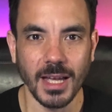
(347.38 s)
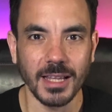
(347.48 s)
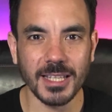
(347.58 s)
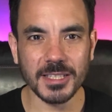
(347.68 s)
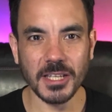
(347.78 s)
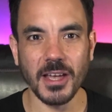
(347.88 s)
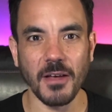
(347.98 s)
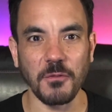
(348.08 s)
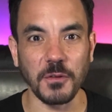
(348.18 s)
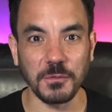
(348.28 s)
Let's say you
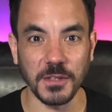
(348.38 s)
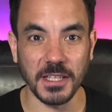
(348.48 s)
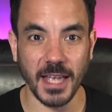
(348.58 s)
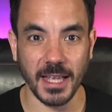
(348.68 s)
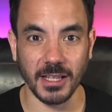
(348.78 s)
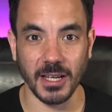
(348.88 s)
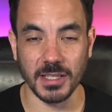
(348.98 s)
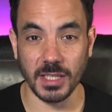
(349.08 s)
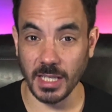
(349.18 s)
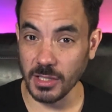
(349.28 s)
have 15
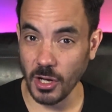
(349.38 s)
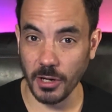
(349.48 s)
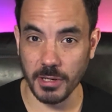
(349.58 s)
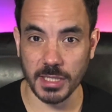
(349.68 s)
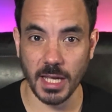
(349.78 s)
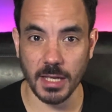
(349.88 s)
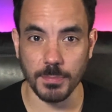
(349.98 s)
headlines in your RSA,